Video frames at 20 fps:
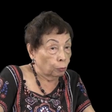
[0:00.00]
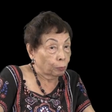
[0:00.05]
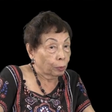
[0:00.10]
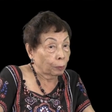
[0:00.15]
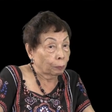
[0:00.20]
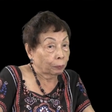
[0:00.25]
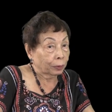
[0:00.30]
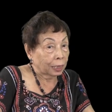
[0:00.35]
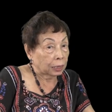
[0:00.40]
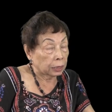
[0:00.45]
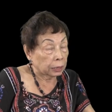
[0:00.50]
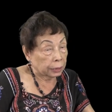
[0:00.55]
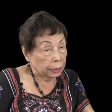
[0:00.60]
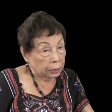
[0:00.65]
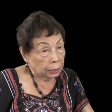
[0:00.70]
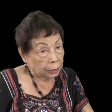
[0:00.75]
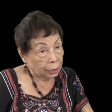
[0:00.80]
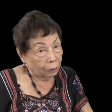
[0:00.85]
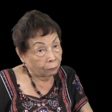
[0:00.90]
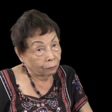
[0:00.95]
UP
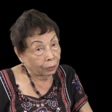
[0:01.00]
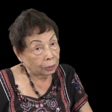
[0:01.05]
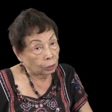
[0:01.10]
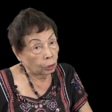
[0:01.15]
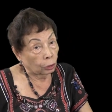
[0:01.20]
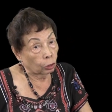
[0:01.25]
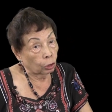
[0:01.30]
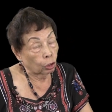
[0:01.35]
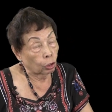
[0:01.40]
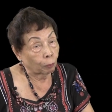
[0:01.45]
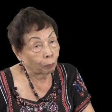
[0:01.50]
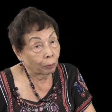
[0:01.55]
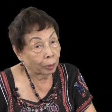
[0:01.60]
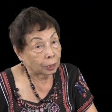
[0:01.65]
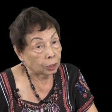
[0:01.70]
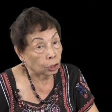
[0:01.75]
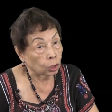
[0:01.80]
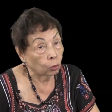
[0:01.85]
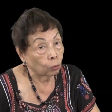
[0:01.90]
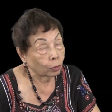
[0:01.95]
President Salvador
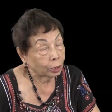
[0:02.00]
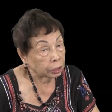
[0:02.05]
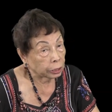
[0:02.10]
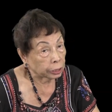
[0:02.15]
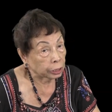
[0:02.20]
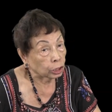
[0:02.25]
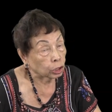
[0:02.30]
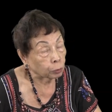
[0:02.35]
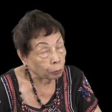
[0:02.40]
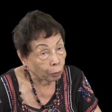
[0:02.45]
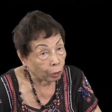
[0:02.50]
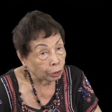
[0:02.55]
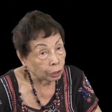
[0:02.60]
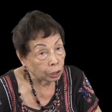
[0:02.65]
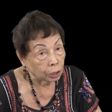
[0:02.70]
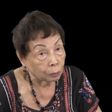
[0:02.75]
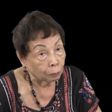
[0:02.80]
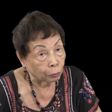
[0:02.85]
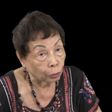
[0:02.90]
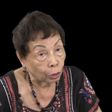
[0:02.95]
Lopez, who was
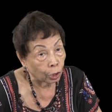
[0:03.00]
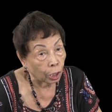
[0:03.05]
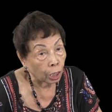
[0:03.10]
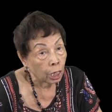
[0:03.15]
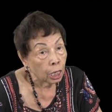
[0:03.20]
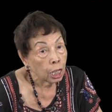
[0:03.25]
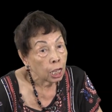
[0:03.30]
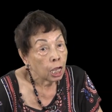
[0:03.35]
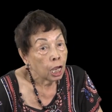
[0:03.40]
responsible